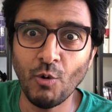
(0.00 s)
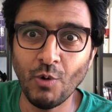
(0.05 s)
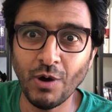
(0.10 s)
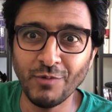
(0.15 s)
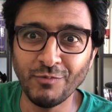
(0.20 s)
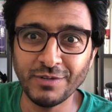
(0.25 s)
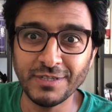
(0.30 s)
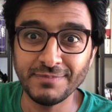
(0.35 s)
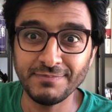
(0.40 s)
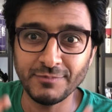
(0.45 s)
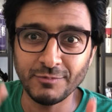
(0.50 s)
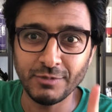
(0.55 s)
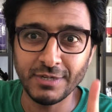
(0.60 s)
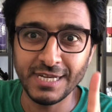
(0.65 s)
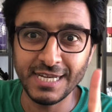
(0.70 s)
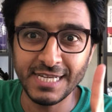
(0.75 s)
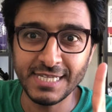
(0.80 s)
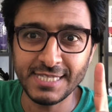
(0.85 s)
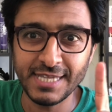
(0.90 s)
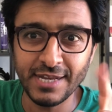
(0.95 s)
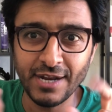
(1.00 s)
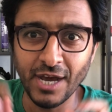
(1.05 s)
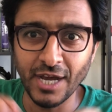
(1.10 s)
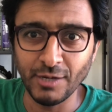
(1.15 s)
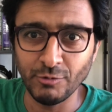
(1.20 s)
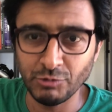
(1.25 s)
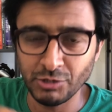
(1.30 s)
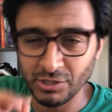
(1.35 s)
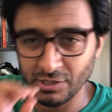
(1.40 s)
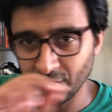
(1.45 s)
one one. S N I,
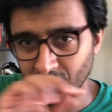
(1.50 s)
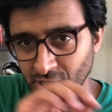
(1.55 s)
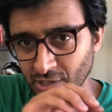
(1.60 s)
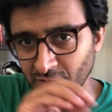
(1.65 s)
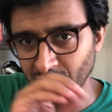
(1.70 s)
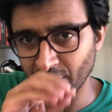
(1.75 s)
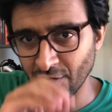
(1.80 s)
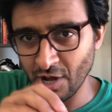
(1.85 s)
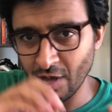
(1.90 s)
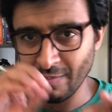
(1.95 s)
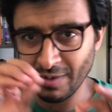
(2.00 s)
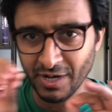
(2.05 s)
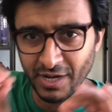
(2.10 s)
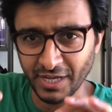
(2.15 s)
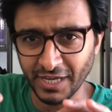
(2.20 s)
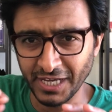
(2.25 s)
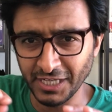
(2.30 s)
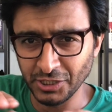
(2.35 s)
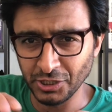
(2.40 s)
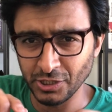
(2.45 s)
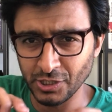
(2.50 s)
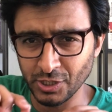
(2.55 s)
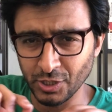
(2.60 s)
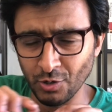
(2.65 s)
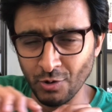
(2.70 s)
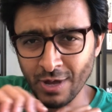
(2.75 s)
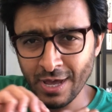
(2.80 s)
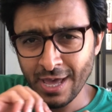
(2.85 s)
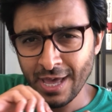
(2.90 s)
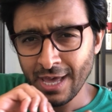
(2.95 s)
which is server name indication.
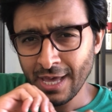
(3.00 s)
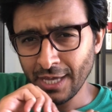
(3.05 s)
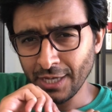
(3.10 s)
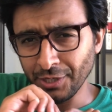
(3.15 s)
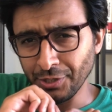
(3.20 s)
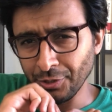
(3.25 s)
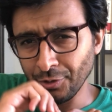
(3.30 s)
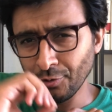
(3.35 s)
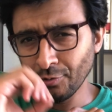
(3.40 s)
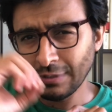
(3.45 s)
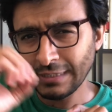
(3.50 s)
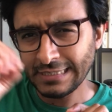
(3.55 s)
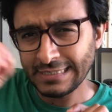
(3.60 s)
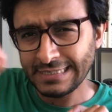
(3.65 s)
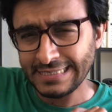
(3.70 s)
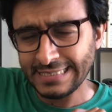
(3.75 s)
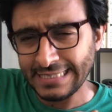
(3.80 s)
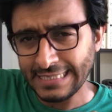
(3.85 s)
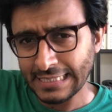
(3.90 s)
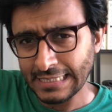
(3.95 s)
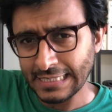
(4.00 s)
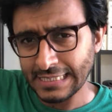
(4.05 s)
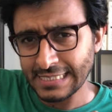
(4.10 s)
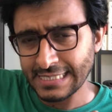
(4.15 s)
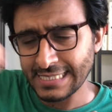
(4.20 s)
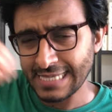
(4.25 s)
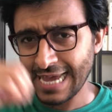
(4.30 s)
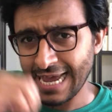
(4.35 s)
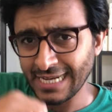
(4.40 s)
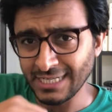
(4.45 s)
So during T L
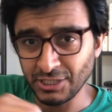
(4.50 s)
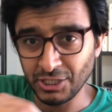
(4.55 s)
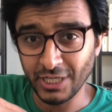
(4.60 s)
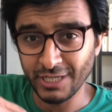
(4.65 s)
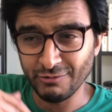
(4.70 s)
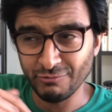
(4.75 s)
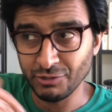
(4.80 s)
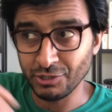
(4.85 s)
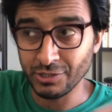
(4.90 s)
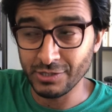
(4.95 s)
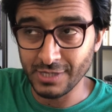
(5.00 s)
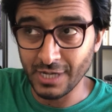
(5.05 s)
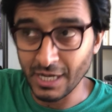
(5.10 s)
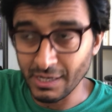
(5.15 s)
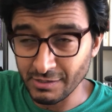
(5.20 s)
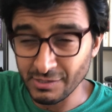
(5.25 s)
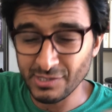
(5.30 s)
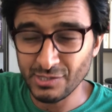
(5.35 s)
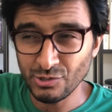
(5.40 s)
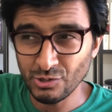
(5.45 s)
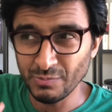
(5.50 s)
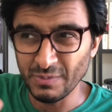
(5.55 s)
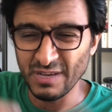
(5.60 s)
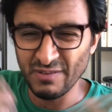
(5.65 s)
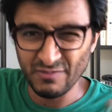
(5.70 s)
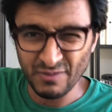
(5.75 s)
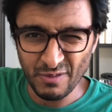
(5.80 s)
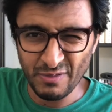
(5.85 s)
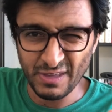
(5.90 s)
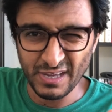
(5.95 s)
S handshake, which is, I assume
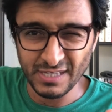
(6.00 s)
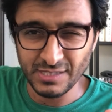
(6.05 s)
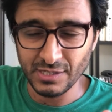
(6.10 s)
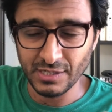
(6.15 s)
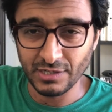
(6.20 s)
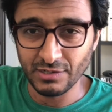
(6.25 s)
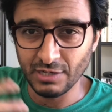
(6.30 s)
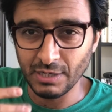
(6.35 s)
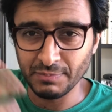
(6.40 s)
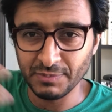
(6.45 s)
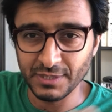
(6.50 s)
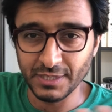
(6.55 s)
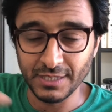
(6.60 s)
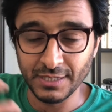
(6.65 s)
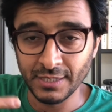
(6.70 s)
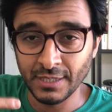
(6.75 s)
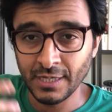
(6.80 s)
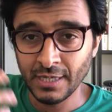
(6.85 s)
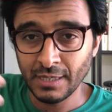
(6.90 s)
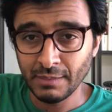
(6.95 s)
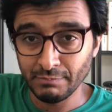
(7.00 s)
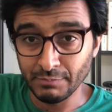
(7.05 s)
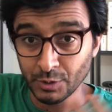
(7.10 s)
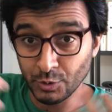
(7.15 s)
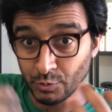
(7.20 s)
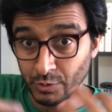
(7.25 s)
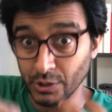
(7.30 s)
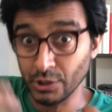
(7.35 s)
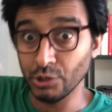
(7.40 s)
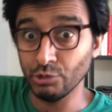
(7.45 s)
everything is encrypted
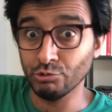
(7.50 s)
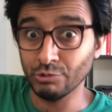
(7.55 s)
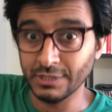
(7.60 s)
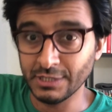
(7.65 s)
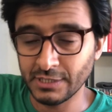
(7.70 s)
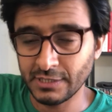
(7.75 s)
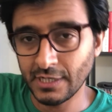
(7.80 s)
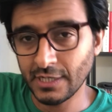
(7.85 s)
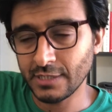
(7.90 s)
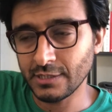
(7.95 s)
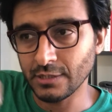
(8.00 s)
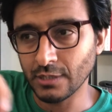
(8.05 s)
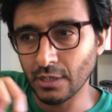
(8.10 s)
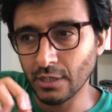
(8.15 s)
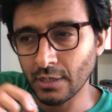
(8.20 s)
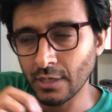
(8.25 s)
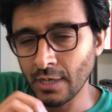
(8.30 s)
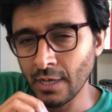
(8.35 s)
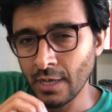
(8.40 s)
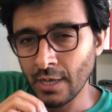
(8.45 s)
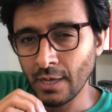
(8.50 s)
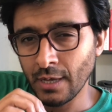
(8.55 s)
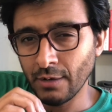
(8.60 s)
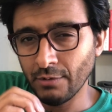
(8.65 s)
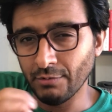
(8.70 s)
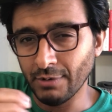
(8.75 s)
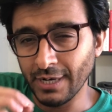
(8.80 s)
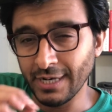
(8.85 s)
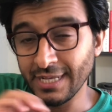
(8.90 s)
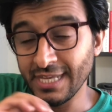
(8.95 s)
between you and TikTok,
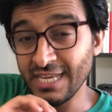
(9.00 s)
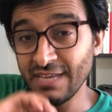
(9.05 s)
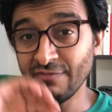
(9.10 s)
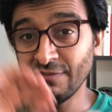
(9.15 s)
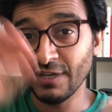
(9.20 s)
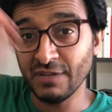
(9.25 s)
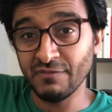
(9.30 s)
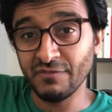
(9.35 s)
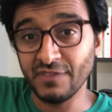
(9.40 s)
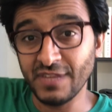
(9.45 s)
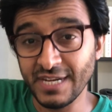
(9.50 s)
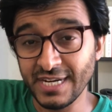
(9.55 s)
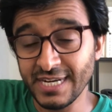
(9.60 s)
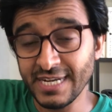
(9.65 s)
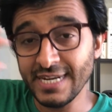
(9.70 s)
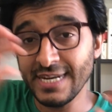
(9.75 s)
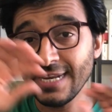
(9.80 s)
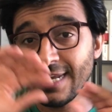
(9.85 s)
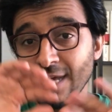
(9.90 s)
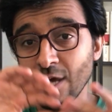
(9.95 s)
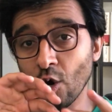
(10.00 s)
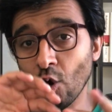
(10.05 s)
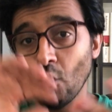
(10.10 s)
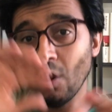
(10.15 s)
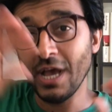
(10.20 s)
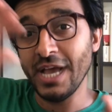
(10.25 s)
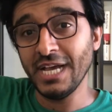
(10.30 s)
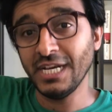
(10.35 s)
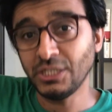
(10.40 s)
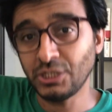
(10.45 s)
right? Even if the D O
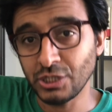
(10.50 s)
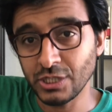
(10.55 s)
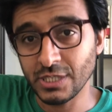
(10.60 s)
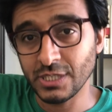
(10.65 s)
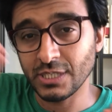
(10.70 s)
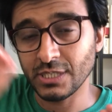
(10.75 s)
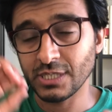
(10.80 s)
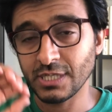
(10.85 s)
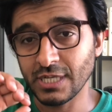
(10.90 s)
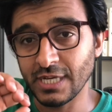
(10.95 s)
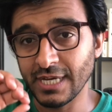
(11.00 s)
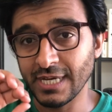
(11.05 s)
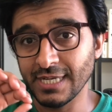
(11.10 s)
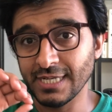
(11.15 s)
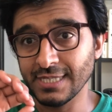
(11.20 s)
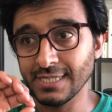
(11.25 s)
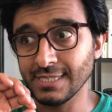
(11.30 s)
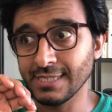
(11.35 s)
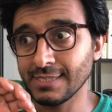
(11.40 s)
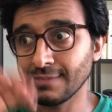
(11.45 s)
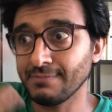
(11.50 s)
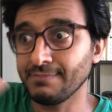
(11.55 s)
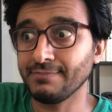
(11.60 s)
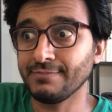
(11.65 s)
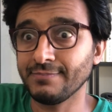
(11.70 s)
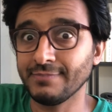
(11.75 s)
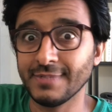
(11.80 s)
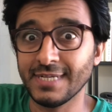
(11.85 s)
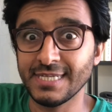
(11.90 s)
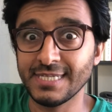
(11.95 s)
H is, is
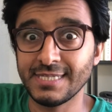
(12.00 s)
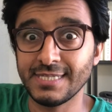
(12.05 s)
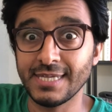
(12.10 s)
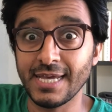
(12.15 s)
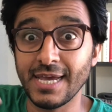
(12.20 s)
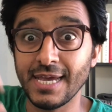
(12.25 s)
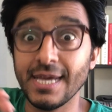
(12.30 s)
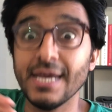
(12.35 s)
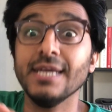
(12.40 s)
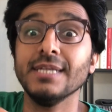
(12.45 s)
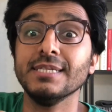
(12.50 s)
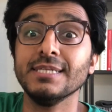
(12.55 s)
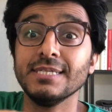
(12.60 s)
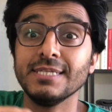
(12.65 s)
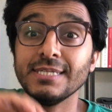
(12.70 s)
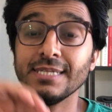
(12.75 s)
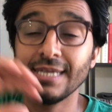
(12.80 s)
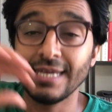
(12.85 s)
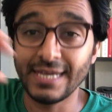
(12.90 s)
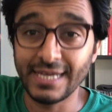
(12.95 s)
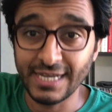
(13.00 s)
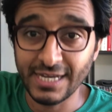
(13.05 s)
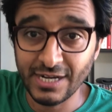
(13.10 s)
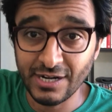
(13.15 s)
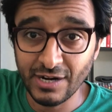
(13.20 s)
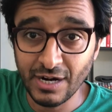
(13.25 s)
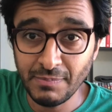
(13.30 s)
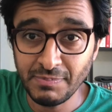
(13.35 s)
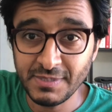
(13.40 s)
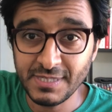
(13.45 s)
let's say, is
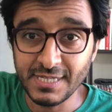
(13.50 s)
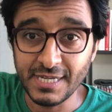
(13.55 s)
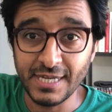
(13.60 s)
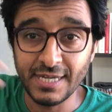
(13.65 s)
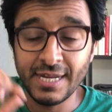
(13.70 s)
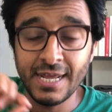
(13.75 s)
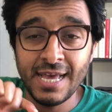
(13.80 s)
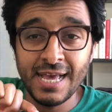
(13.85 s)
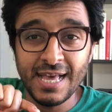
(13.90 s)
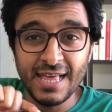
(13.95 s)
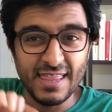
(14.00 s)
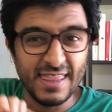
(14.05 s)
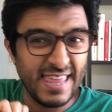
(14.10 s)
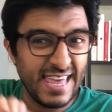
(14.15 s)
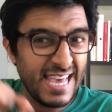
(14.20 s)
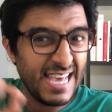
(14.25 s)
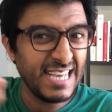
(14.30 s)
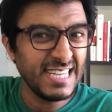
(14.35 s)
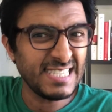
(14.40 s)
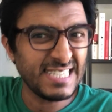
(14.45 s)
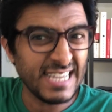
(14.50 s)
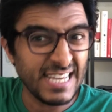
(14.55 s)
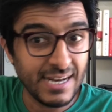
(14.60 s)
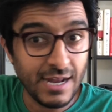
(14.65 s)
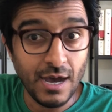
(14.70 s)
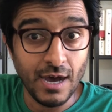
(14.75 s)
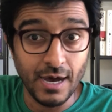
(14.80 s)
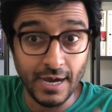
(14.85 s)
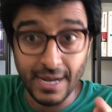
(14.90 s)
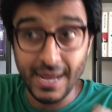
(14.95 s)
encrypted, the S N
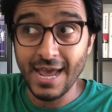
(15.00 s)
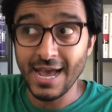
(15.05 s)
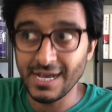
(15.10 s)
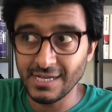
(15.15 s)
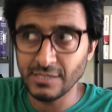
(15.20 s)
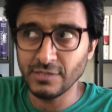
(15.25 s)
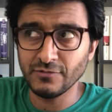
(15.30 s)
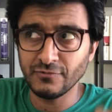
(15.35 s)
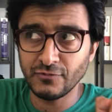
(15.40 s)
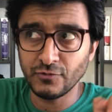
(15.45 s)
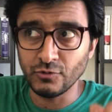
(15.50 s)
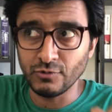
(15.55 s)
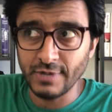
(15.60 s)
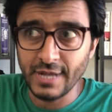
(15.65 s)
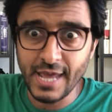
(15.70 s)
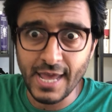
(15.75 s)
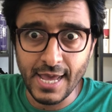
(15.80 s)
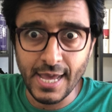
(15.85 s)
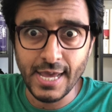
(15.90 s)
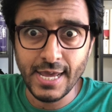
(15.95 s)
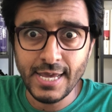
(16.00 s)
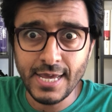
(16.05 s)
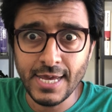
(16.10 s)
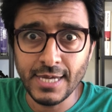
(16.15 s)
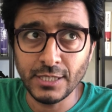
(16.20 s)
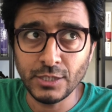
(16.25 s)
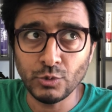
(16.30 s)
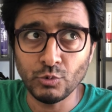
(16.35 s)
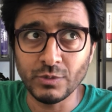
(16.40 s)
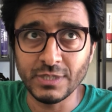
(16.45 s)
I, as of today,
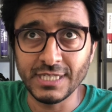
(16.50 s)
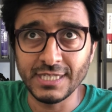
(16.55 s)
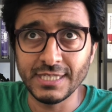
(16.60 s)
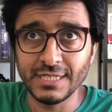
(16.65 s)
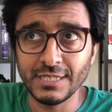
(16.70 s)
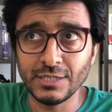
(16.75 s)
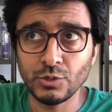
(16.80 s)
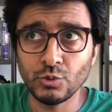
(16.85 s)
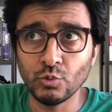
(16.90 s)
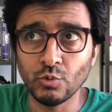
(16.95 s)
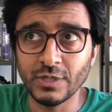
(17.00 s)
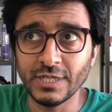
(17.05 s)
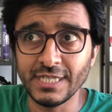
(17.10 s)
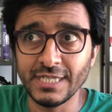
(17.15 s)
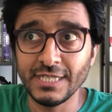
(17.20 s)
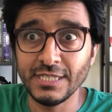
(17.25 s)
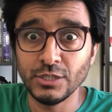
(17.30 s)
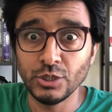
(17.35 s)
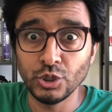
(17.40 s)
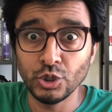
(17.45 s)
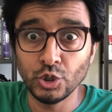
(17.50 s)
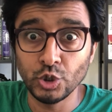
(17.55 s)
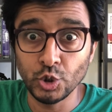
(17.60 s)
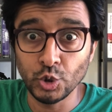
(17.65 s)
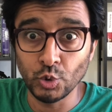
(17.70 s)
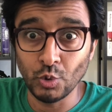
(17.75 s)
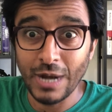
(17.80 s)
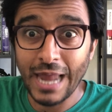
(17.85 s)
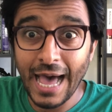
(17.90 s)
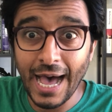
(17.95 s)
twenty twenty,
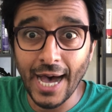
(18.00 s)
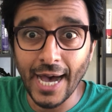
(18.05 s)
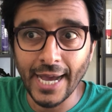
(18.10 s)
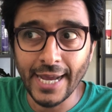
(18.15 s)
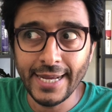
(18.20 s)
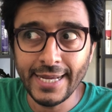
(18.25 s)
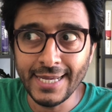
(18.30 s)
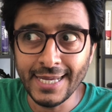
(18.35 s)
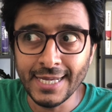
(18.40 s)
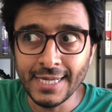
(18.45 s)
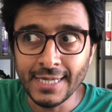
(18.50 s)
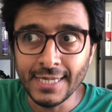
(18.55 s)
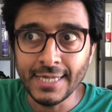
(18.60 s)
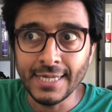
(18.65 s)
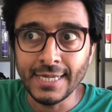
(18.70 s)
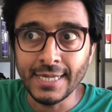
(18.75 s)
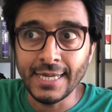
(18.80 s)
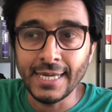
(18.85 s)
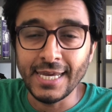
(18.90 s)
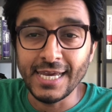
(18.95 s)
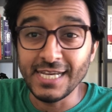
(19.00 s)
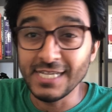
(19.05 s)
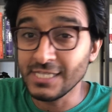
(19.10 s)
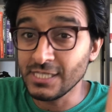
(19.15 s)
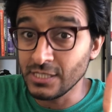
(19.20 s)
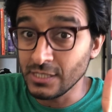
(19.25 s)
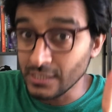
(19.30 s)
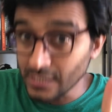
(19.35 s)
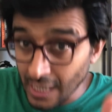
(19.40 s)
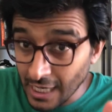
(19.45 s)
July,
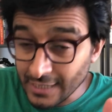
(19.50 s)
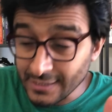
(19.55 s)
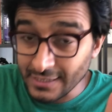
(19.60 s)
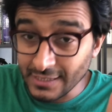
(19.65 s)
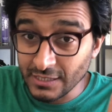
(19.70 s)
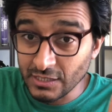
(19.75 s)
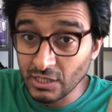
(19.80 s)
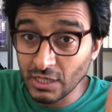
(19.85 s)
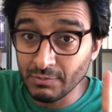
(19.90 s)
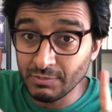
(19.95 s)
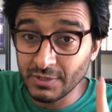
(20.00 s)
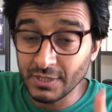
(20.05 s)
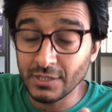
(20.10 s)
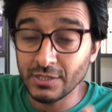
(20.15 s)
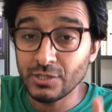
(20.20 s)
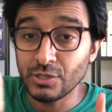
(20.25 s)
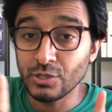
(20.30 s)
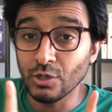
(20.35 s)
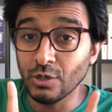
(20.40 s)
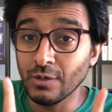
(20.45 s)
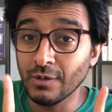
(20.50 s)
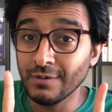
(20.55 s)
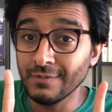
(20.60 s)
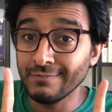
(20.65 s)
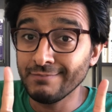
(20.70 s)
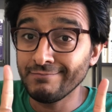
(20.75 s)
it's not encrypted. So